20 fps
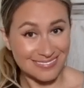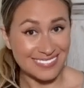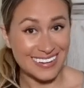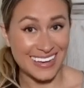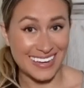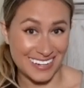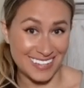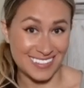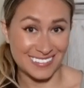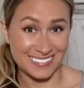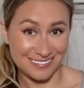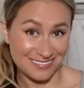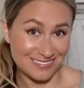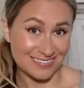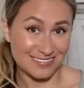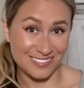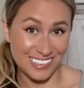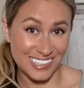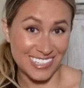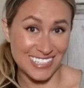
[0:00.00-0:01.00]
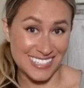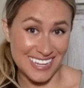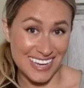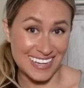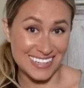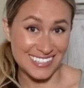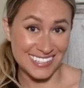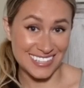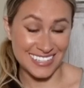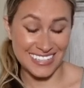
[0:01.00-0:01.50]
I know, really
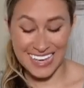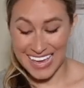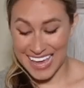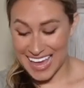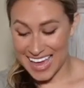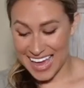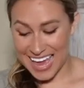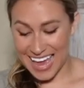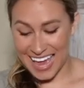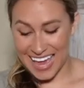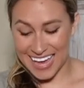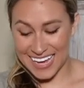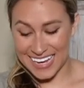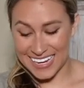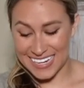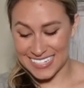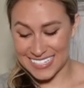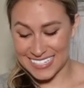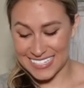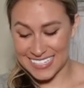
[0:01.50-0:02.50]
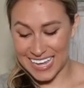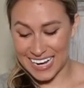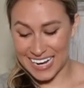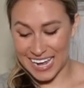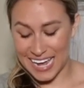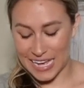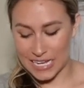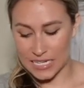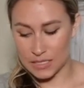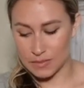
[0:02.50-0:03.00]
sexy. And then it
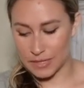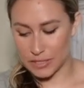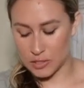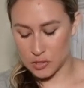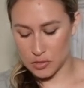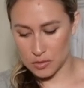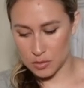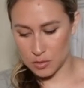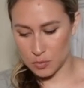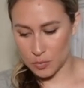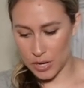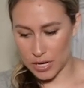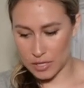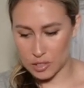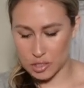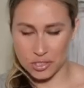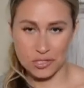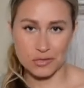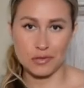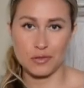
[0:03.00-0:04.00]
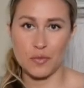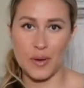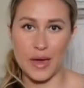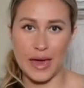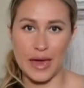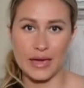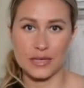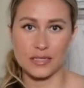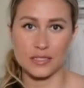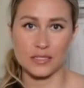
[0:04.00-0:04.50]
has my toothbrush,
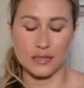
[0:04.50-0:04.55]
toothpaste.